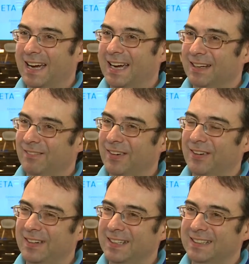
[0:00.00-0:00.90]
at a
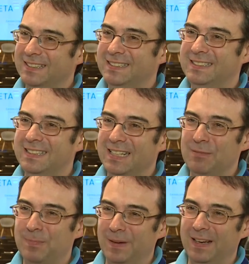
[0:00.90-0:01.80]
very
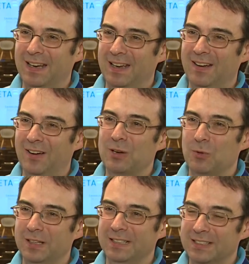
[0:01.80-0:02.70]
deep, high
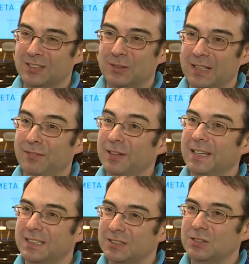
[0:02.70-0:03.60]
quality industrial level.
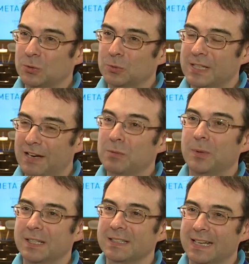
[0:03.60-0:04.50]
They're just tools that
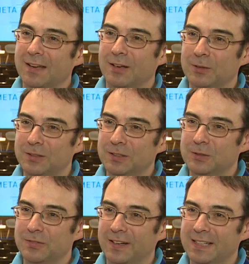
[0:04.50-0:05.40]
everybody can download and
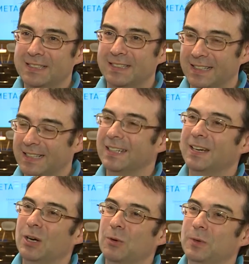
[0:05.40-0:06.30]
use very easily.
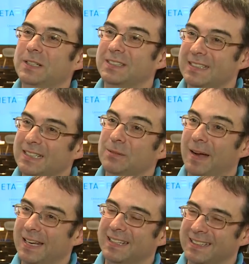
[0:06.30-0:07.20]
We just need to
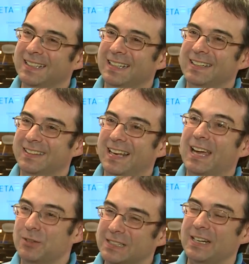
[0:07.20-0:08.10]
make the
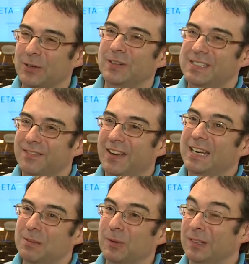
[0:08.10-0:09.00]
language technology
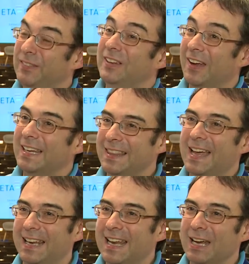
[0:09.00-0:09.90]
available, if you like, in
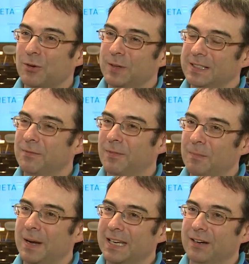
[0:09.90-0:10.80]
that language, and
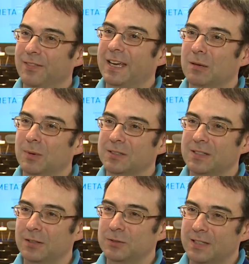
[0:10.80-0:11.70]
make it available
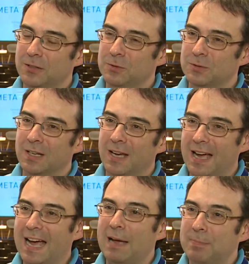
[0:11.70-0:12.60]
to those
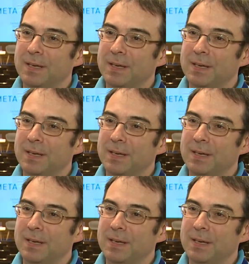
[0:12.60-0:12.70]
app